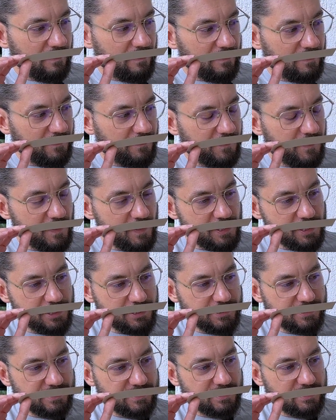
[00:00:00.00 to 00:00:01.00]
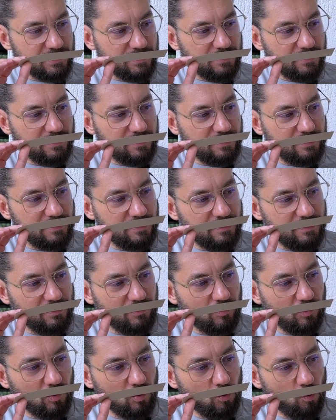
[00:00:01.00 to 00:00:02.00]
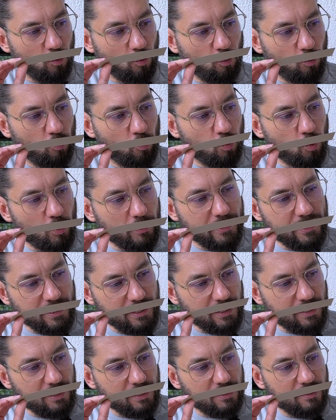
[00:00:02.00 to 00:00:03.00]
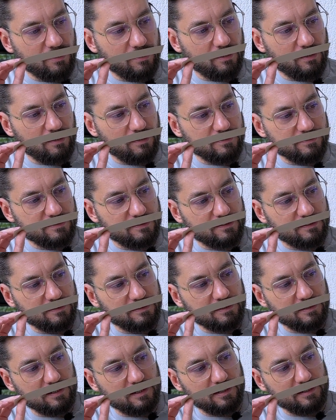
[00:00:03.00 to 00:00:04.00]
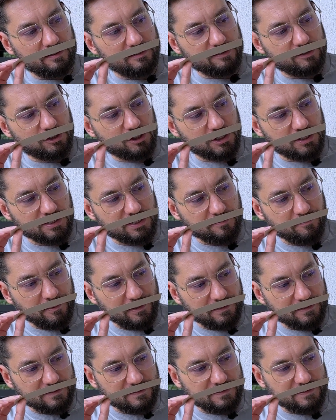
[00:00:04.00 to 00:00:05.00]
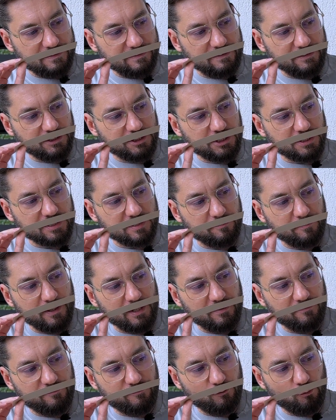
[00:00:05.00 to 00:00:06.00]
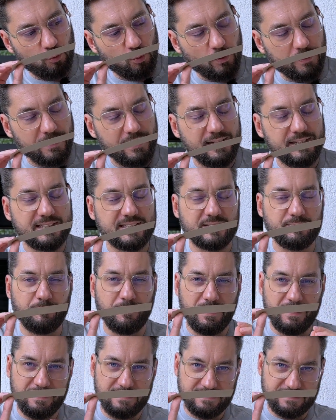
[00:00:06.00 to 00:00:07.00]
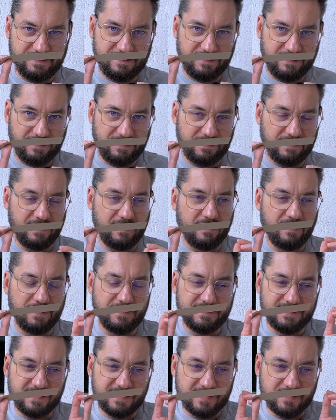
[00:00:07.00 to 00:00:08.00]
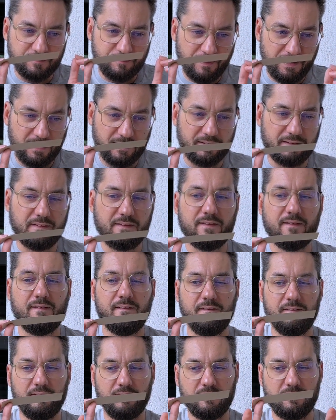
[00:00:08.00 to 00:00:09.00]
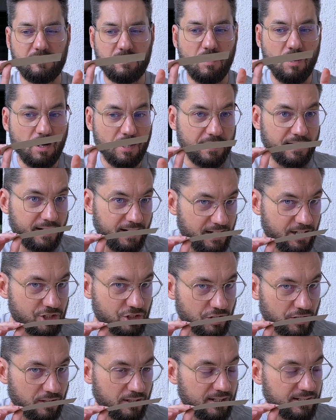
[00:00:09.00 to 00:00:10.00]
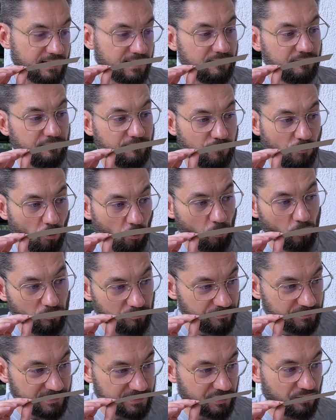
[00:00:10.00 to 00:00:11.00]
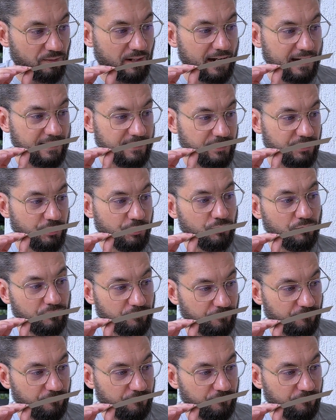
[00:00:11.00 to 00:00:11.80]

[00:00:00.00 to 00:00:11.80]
There's woody, just a bit of woody spice in it, and I suspect carnation is involved, so I do